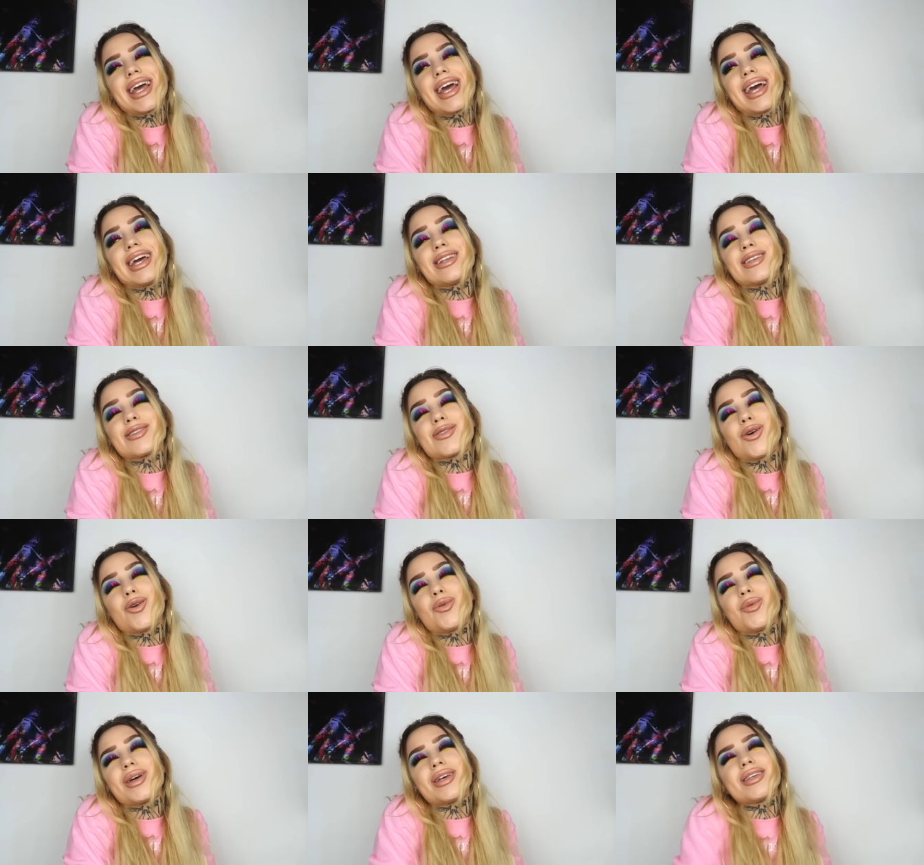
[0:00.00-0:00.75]
And as
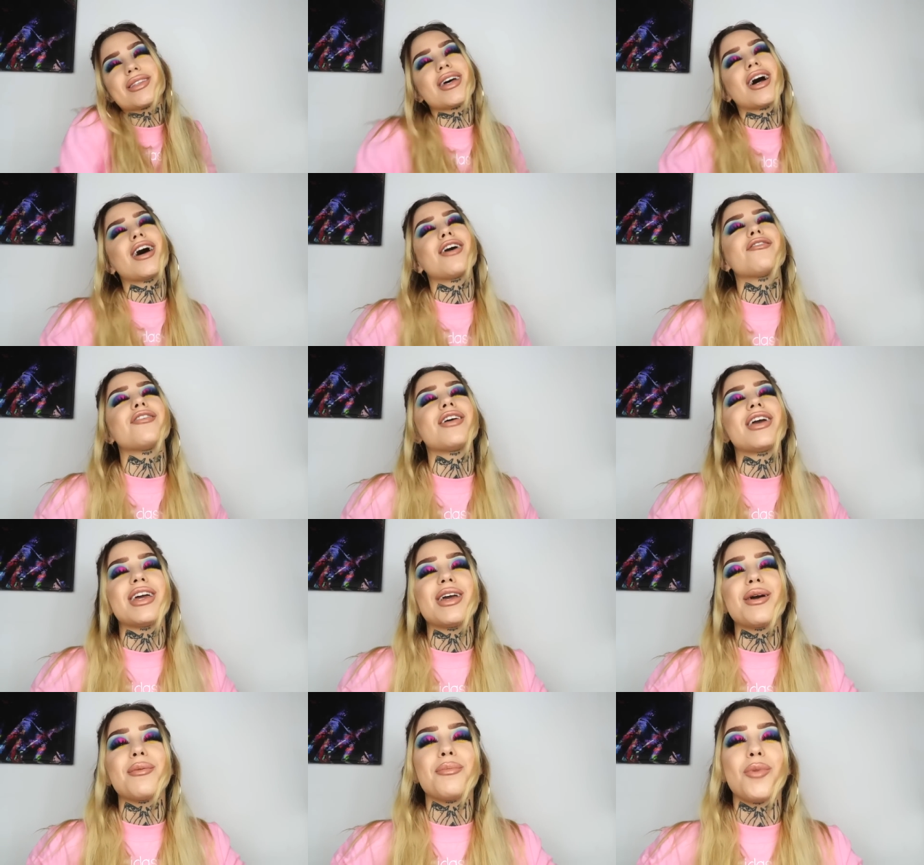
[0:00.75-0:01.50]
always, have
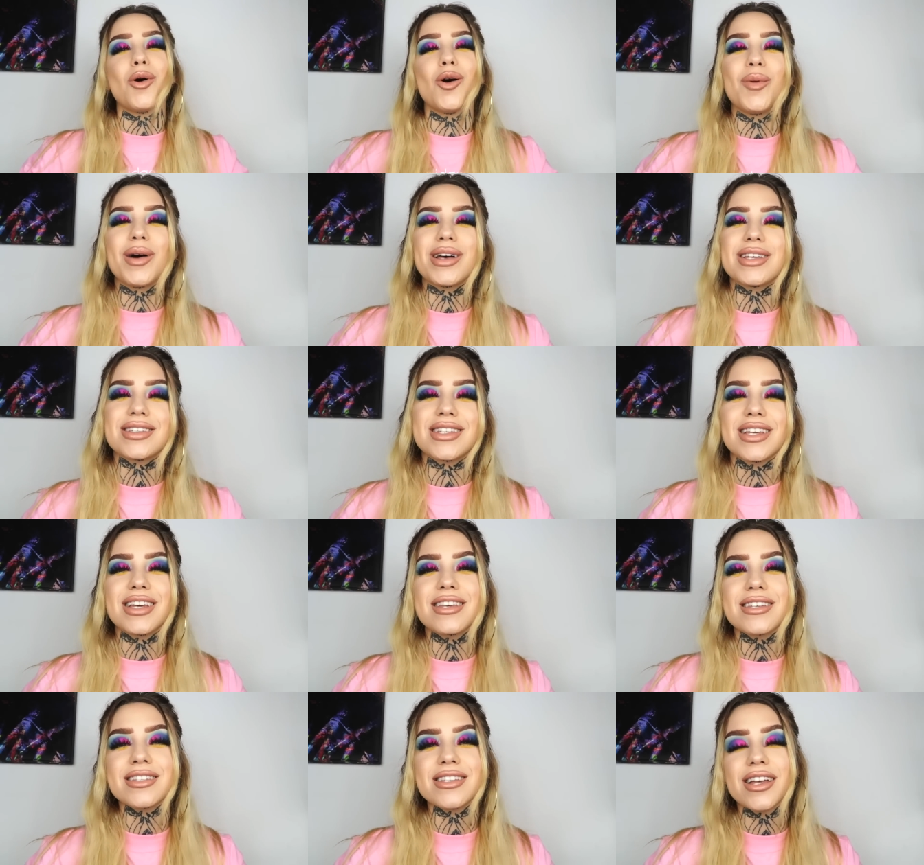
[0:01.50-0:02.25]
a bomb ass
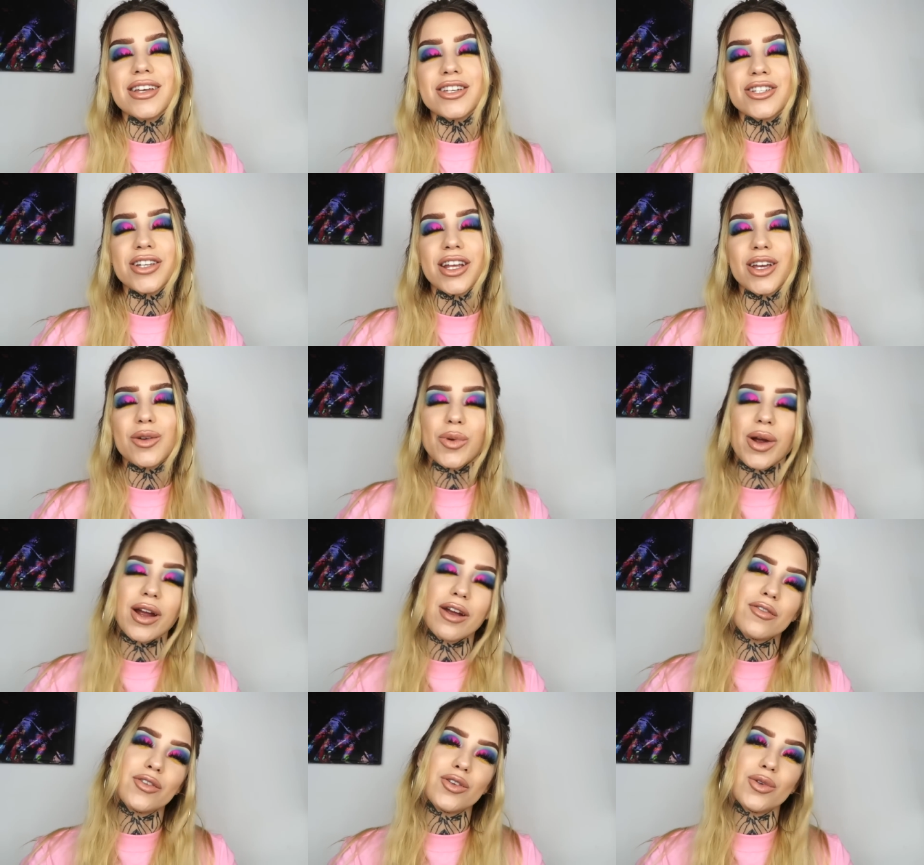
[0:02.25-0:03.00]
day slash night
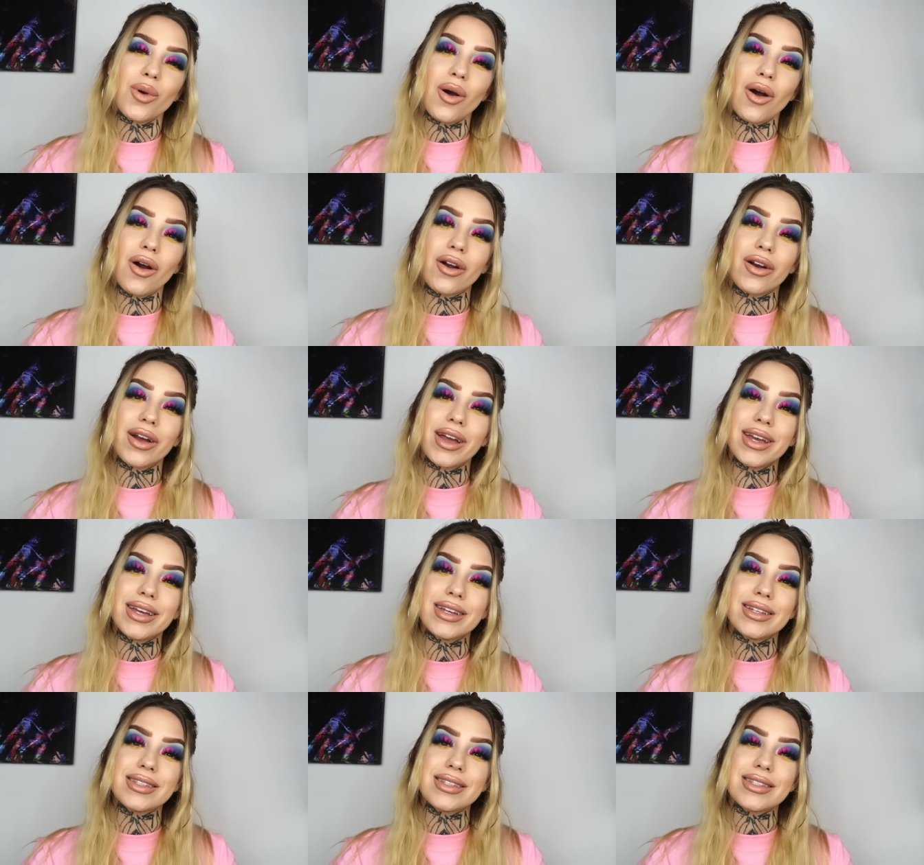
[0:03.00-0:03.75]
wherever you are
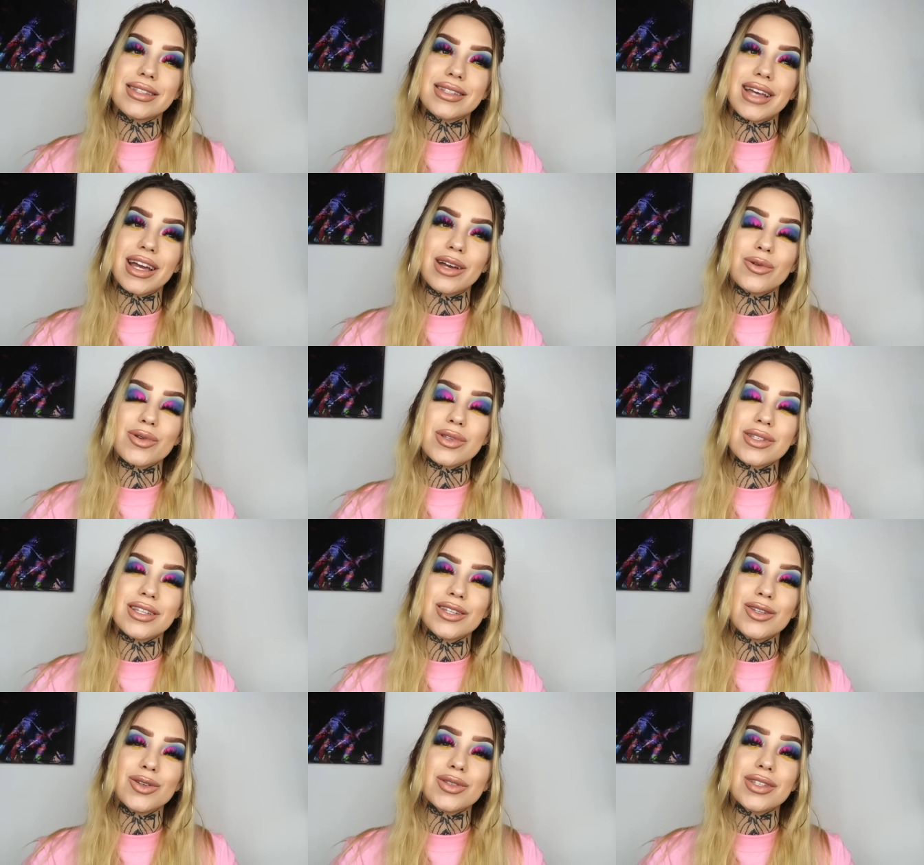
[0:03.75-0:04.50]
and I will
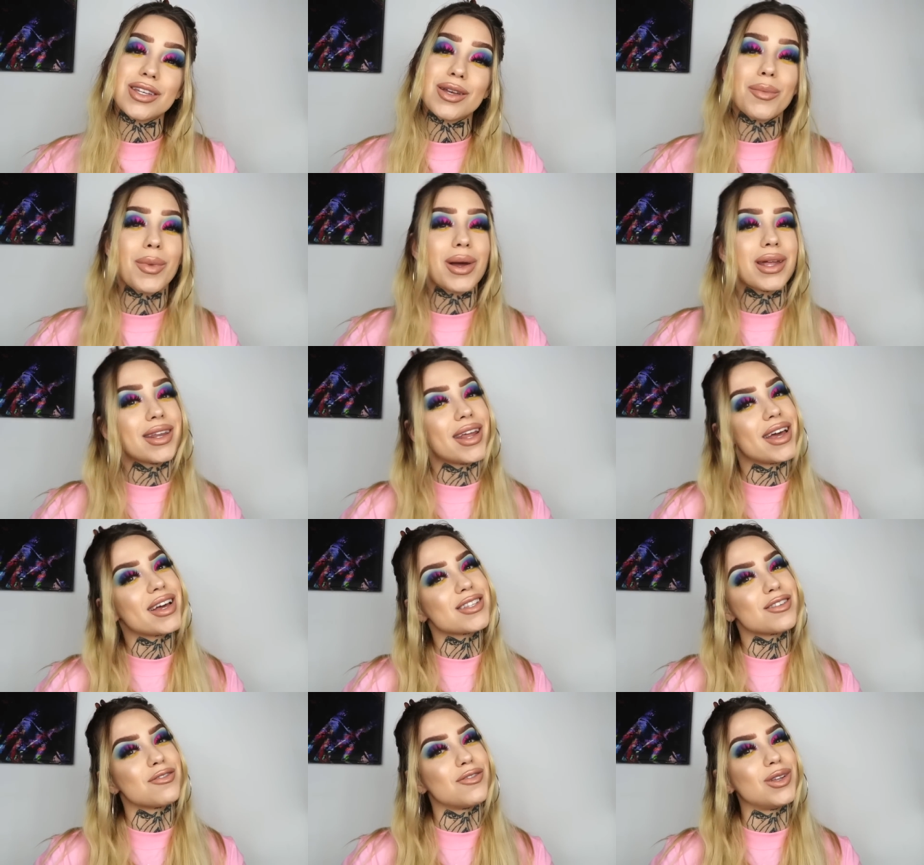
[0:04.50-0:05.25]
see you in my
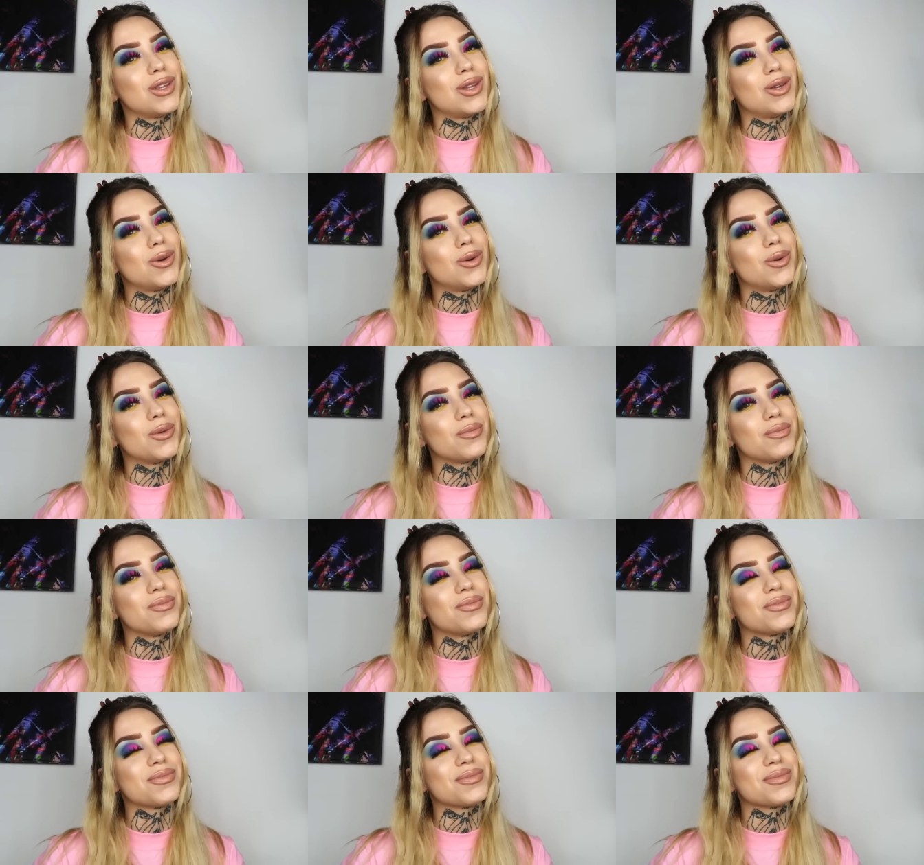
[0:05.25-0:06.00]
next video.
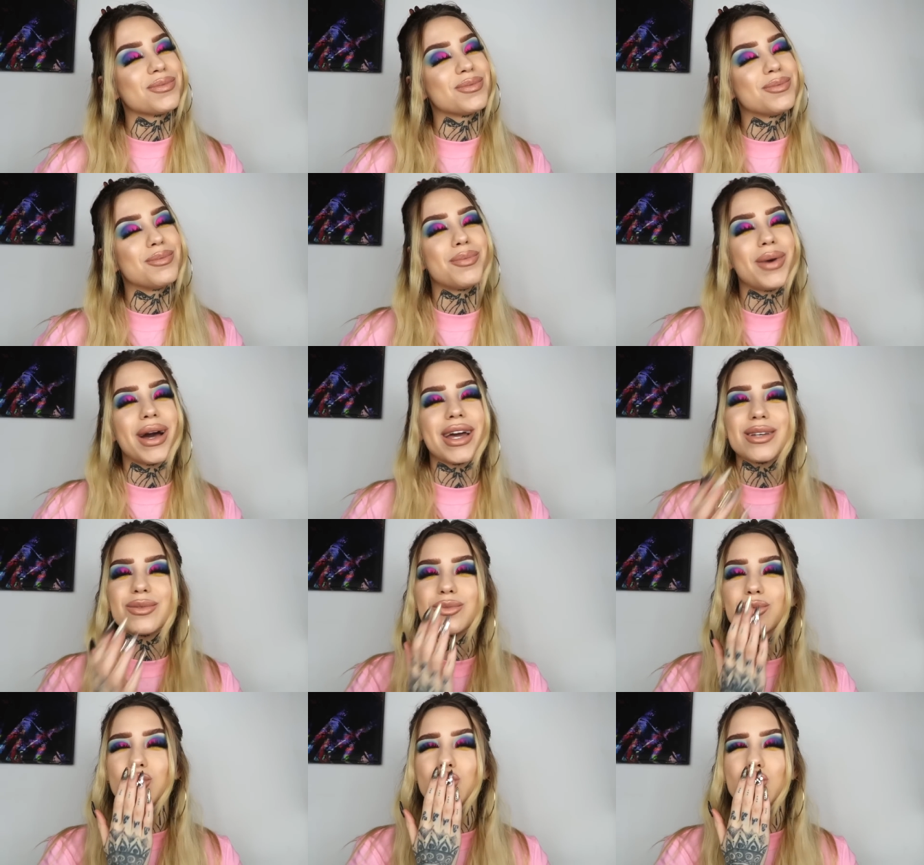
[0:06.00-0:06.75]
Bye.